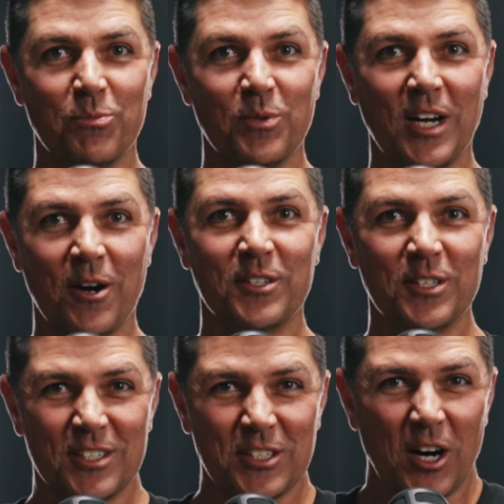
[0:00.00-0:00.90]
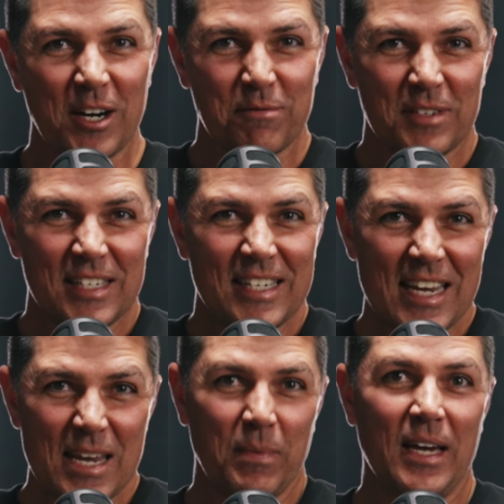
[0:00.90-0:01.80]
we're going to dive
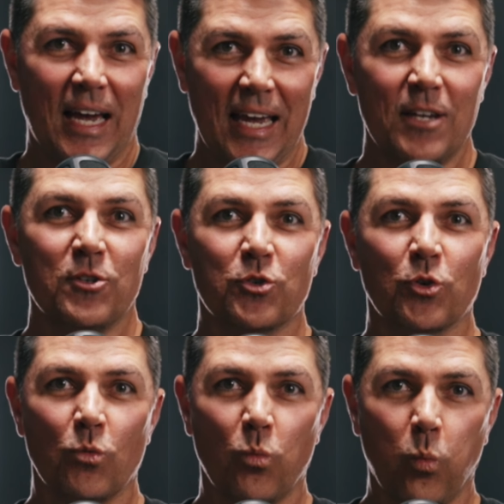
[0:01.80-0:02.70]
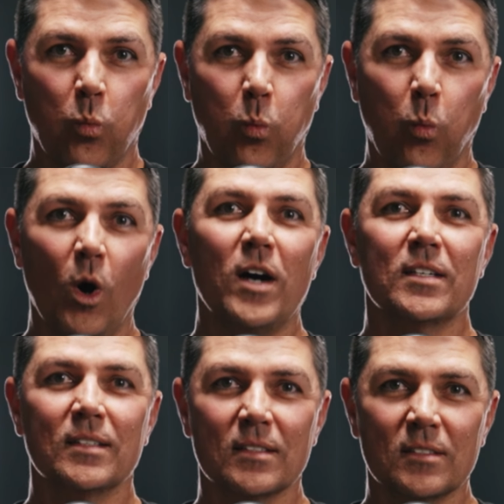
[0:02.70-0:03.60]
deep into
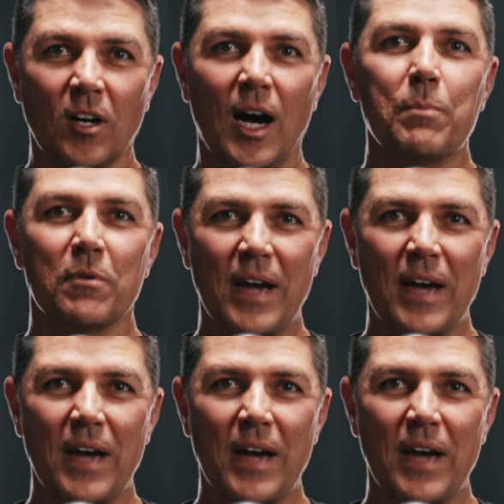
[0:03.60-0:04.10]
what type of